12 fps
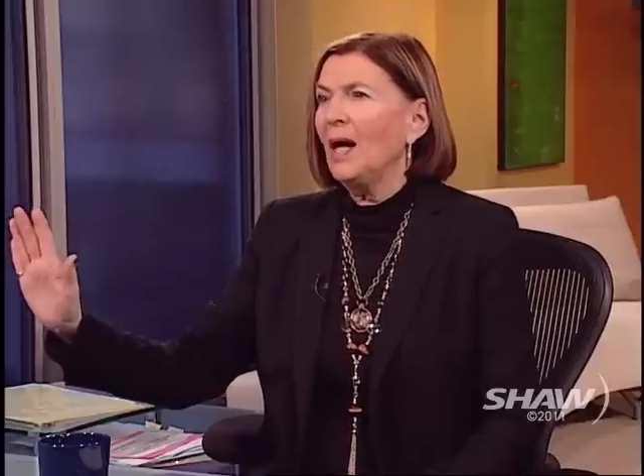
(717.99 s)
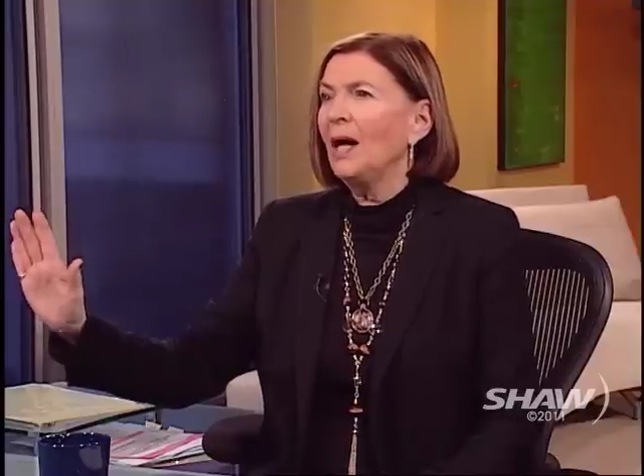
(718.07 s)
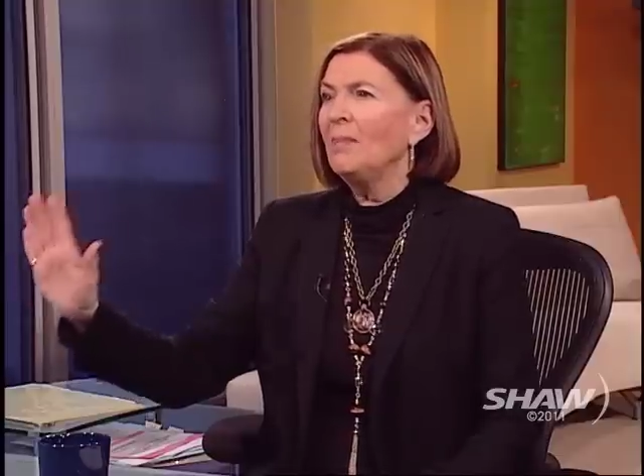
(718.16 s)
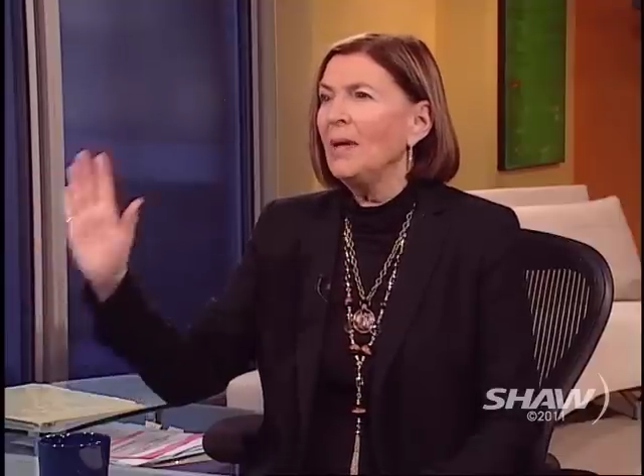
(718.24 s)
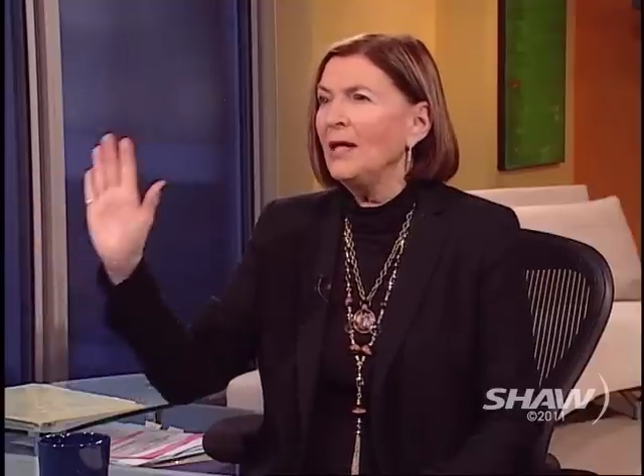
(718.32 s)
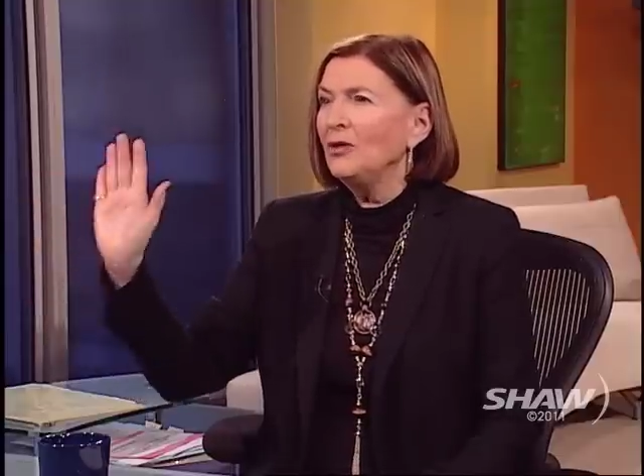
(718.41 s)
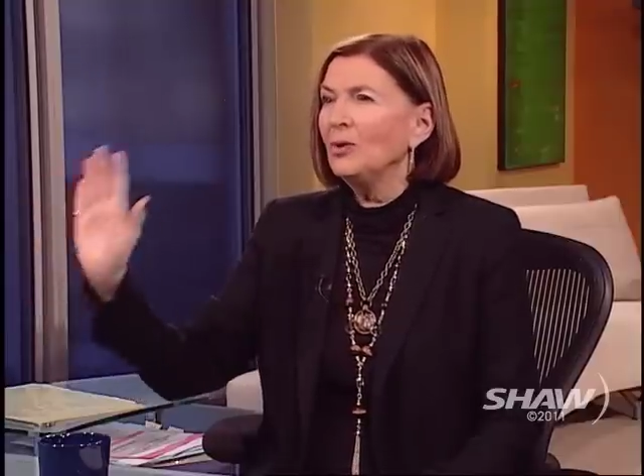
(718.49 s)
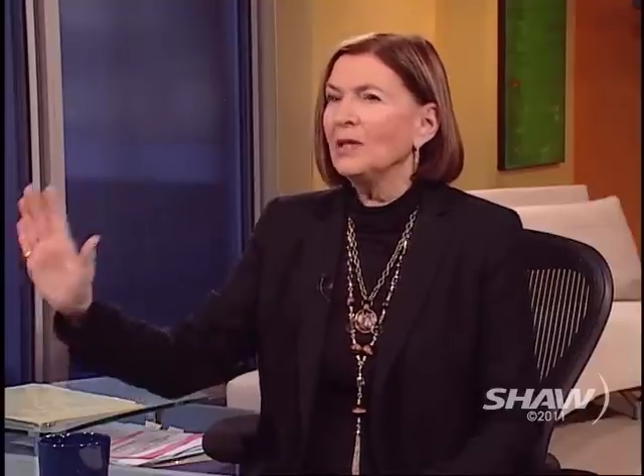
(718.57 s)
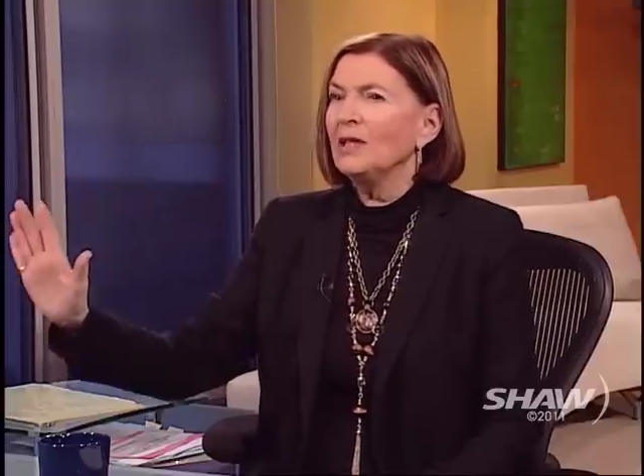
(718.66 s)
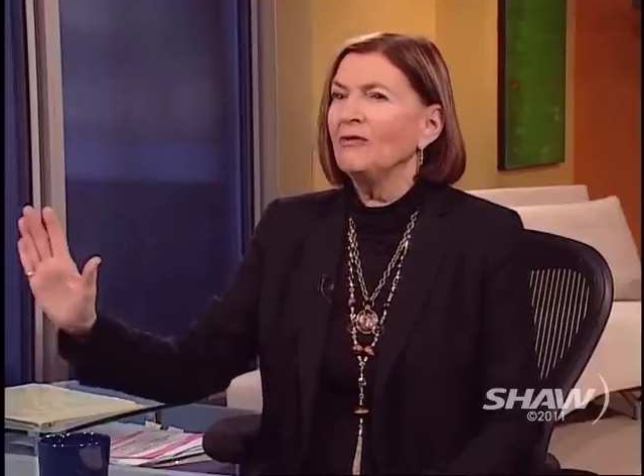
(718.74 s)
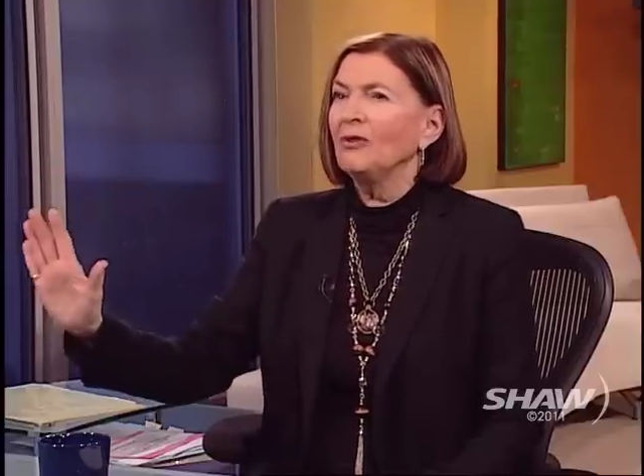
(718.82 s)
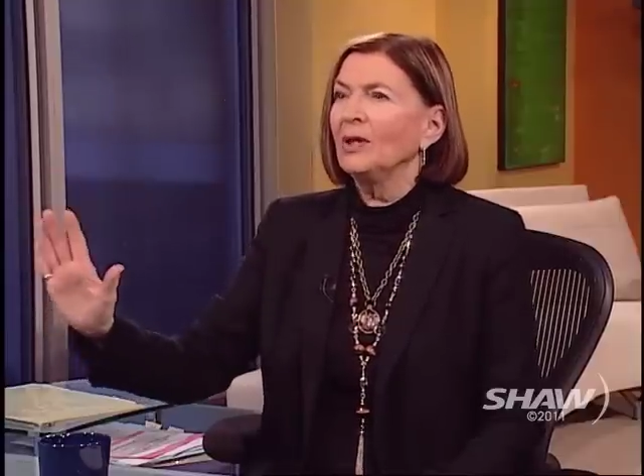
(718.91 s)
I mm -hmm. may do mm-hmm.
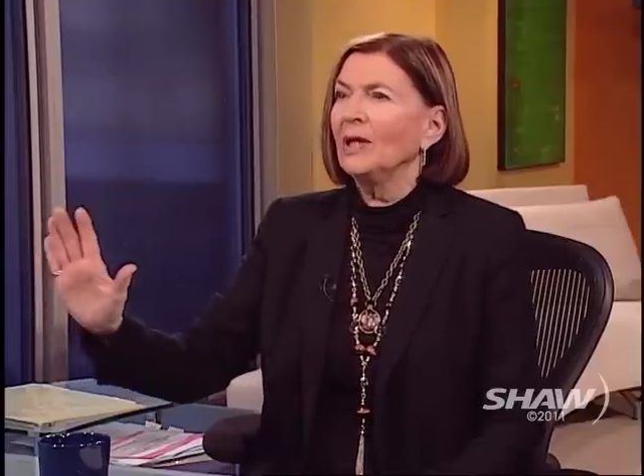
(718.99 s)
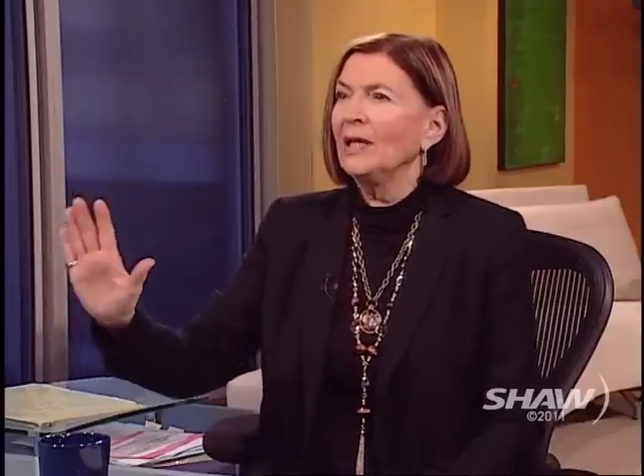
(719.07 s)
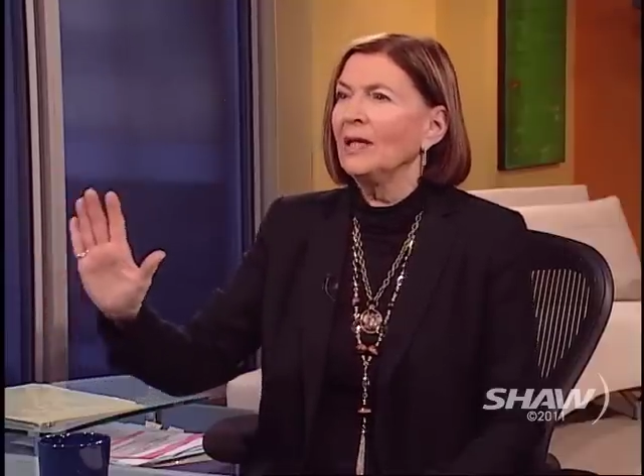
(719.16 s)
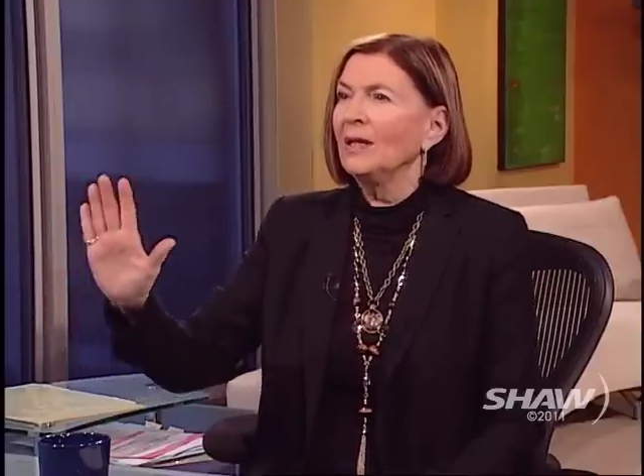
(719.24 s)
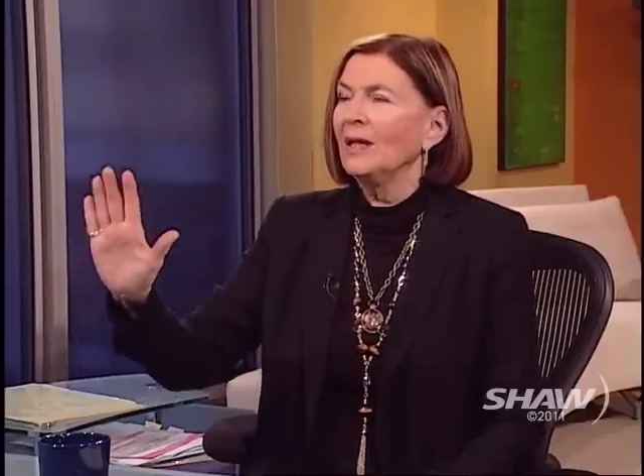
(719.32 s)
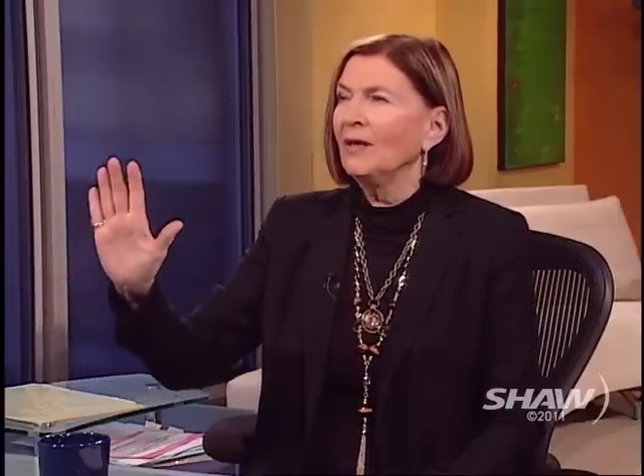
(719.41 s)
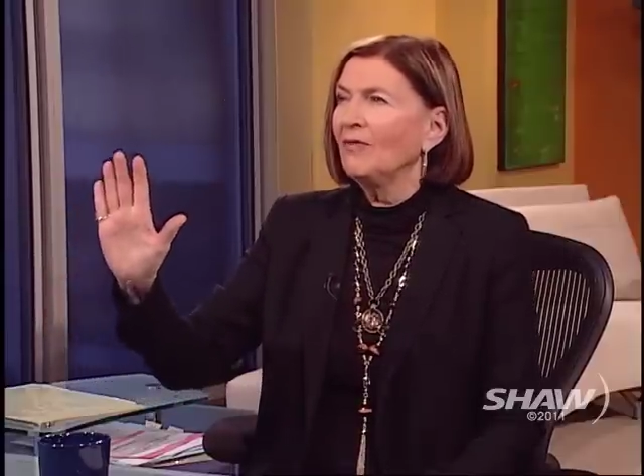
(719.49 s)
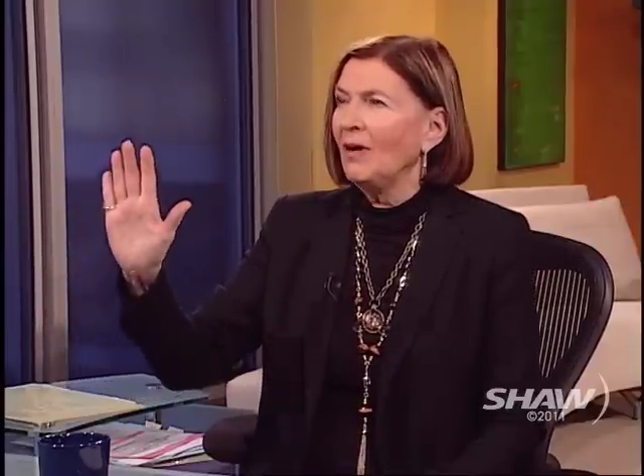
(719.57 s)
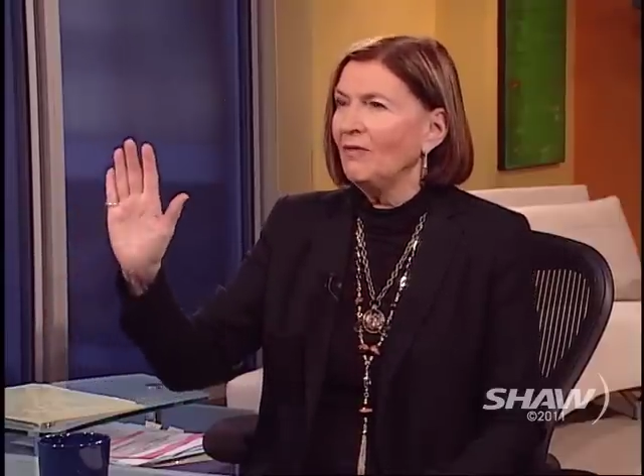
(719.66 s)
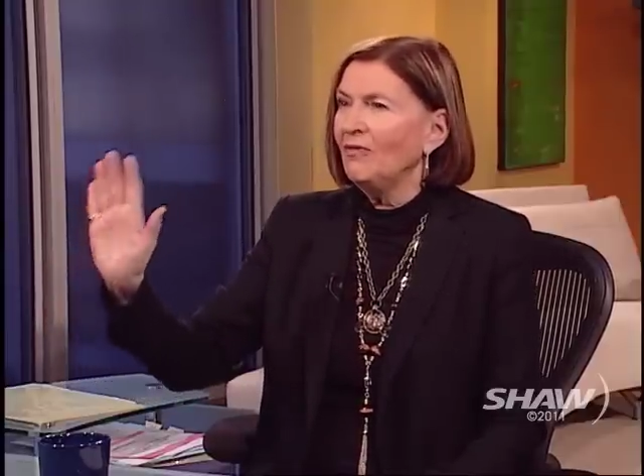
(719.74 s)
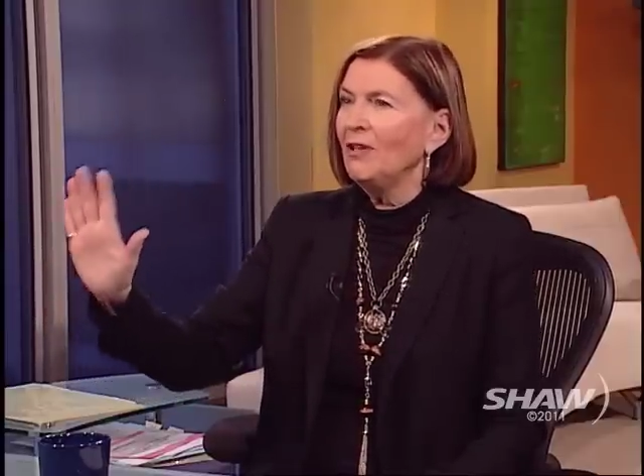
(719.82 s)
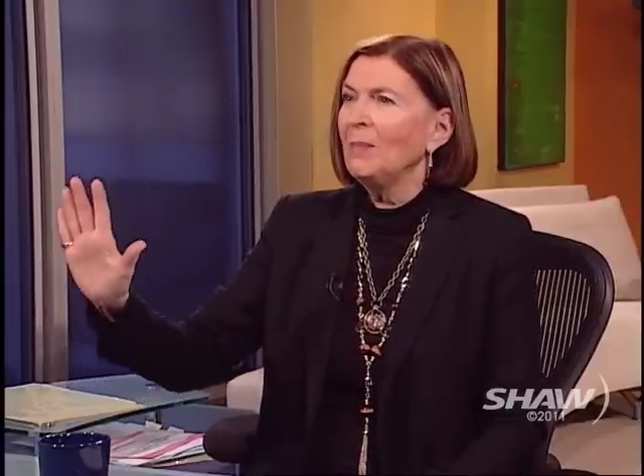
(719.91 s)
it differently if
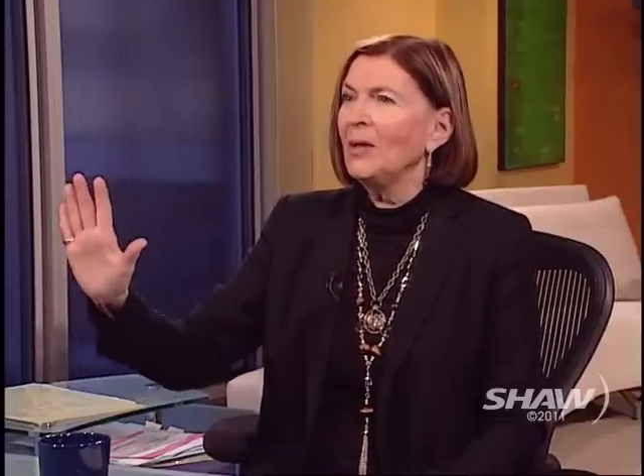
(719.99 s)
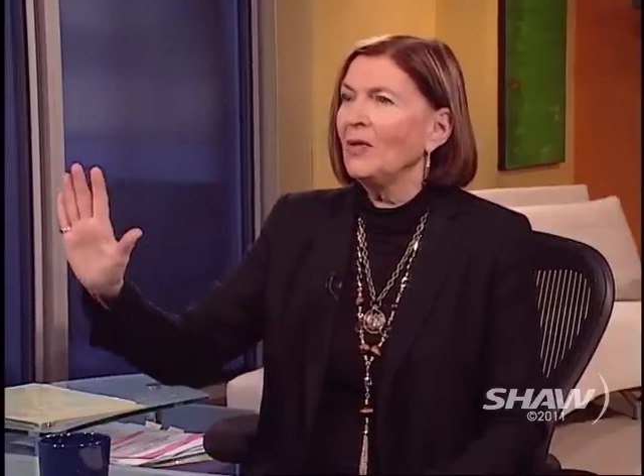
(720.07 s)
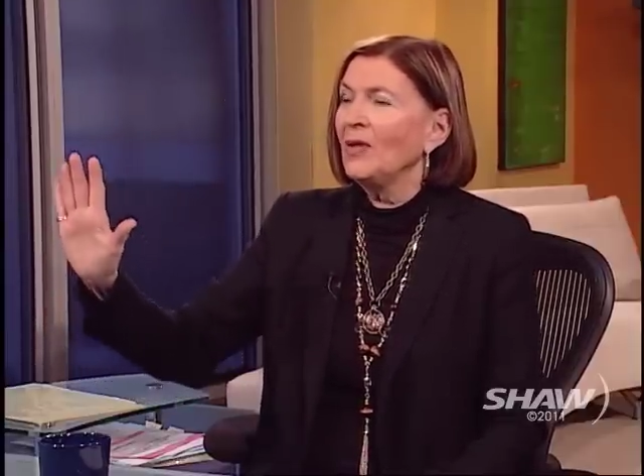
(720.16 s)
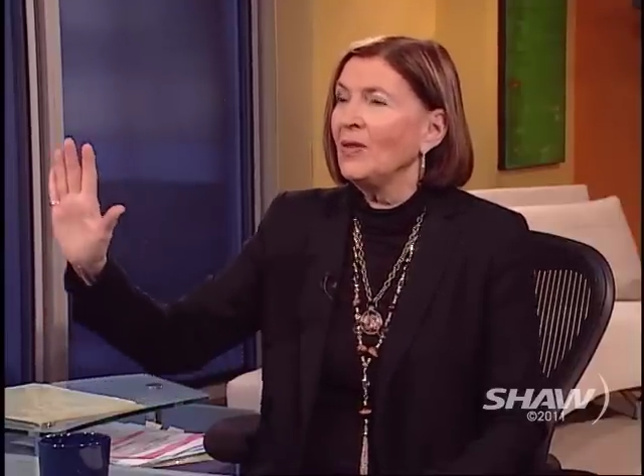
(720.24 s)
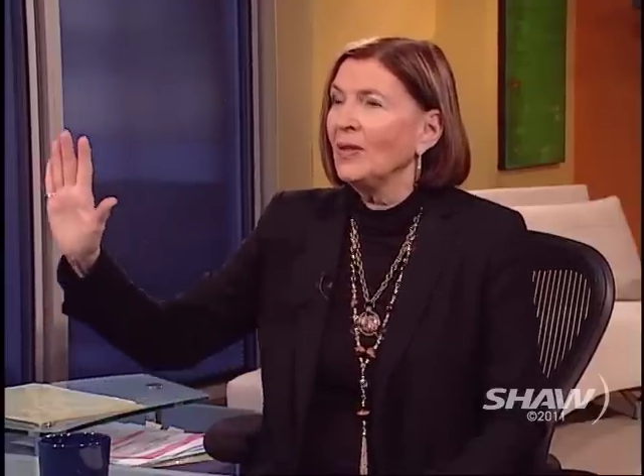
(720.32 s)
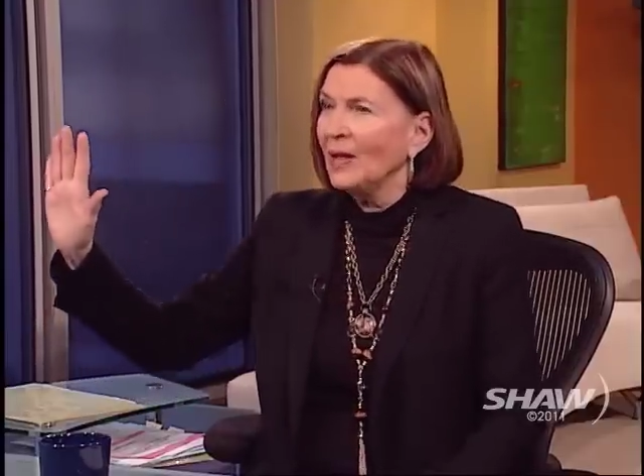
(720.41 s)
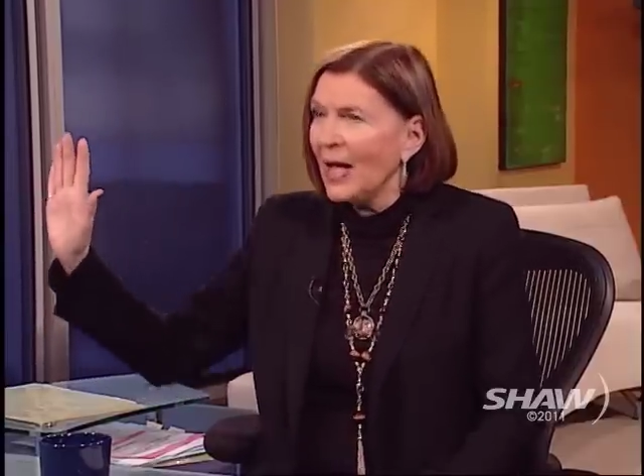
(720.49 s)
I'm female than the